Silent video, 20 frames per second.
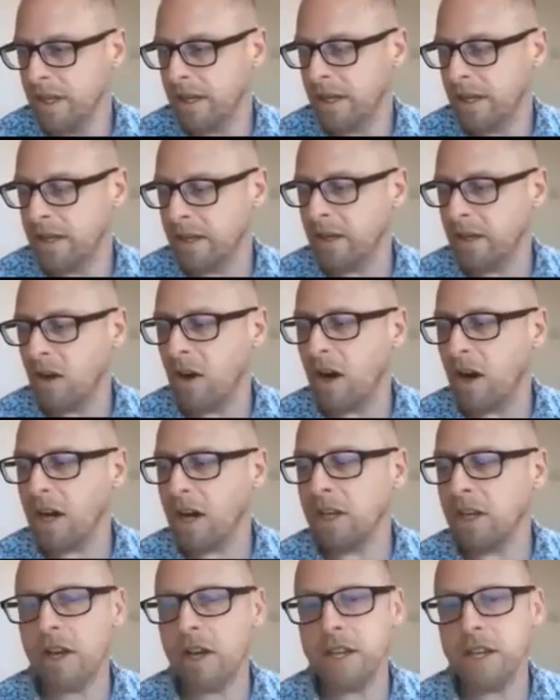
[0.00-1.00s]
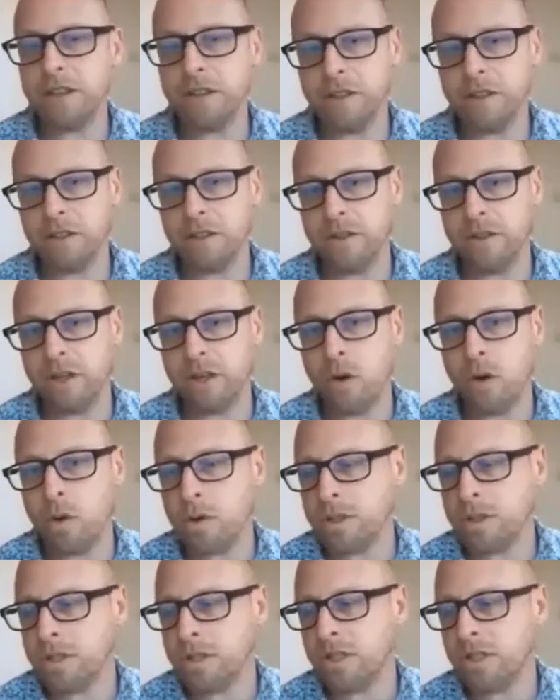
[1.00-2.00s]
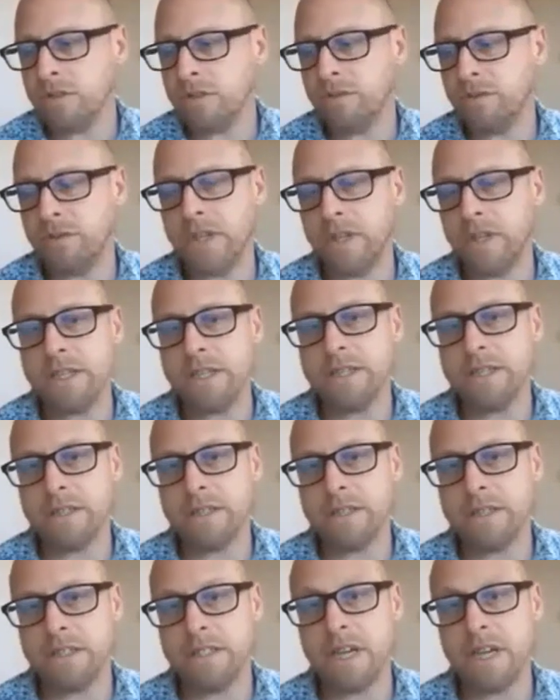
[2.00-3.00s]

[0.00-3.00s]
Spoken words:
highlight the courses of these